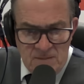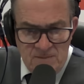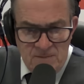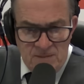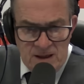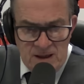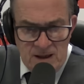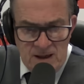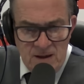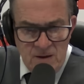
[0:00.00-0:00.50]

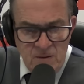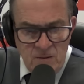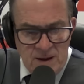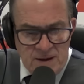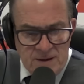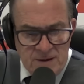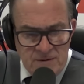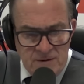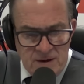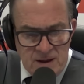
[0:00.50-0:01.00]
many are
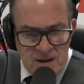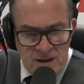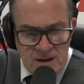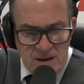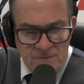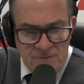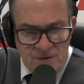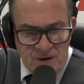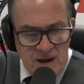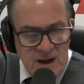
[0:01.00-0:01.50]
wondering
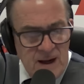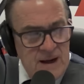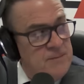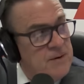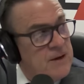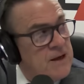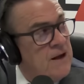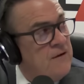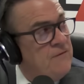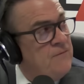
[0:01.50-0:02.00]
if the Labor
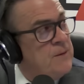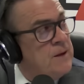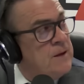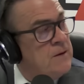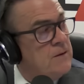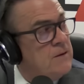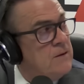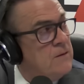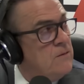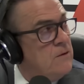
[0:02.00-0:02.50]
government
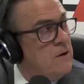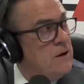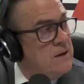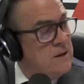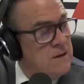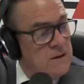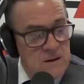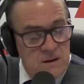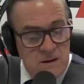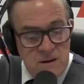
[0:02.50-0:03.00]
won't
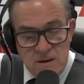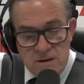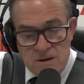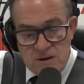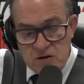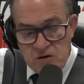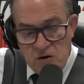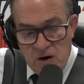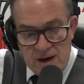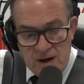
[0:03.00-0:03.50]

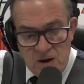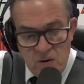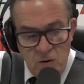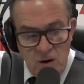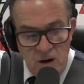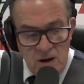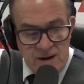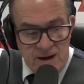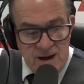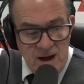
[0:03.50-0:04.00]
strike
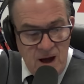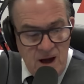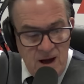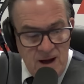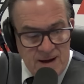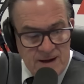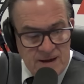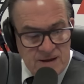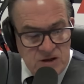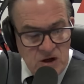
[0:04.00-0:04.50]
while the
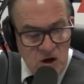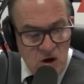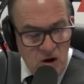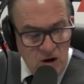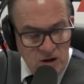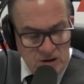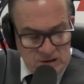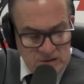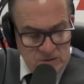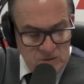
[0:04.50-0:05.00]
iron is
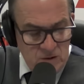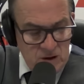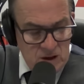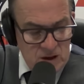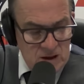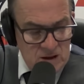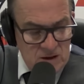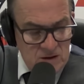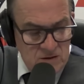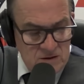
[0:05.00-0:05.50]
hot, while
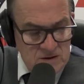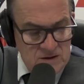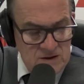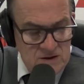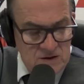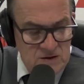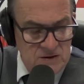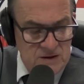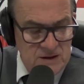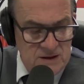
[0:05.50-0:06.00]
it looks
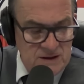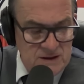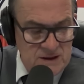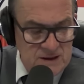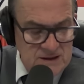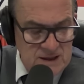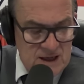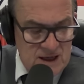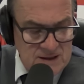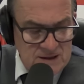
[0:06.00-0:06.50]
good in
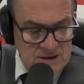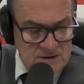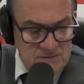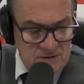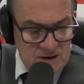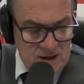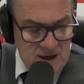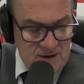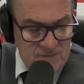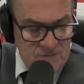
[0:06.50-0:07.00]
disaster
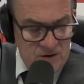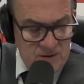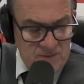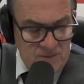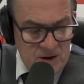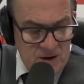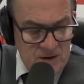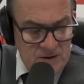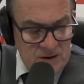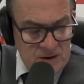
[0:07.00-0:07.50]
recovery
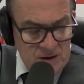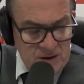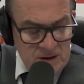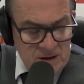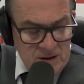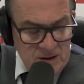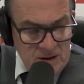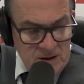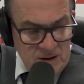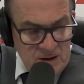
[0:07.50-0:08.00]
mode,
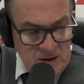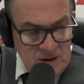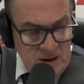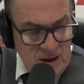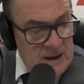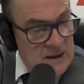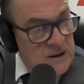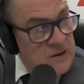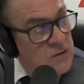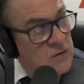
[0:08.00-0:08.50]

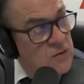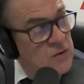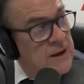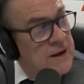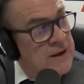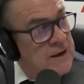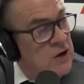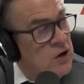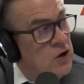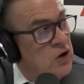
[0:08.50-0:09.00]
and call
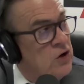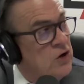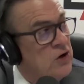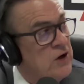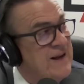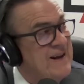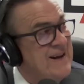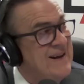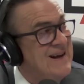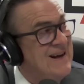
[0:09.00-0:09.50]
an
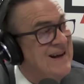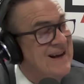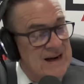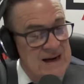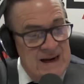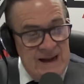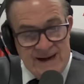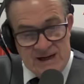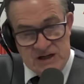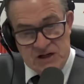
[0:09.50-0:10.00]
early
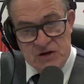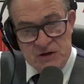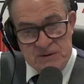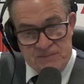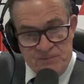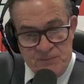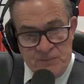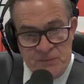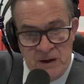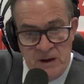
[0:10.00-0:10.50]
election.
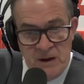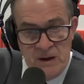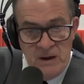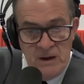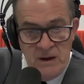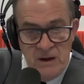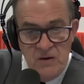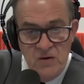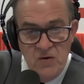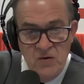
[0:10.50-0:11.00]

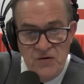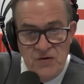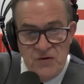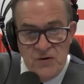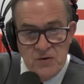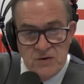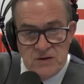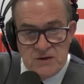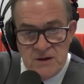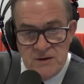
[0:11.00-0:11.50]
Your
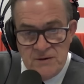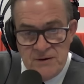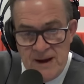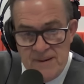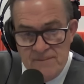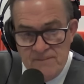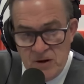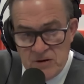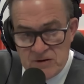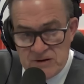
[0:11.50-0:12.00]
thoughts on
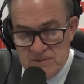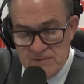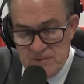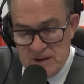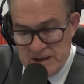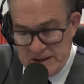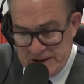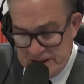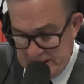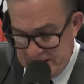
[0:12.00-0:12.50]
that
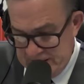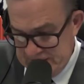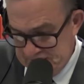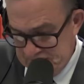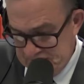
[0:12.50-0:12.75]
possibility?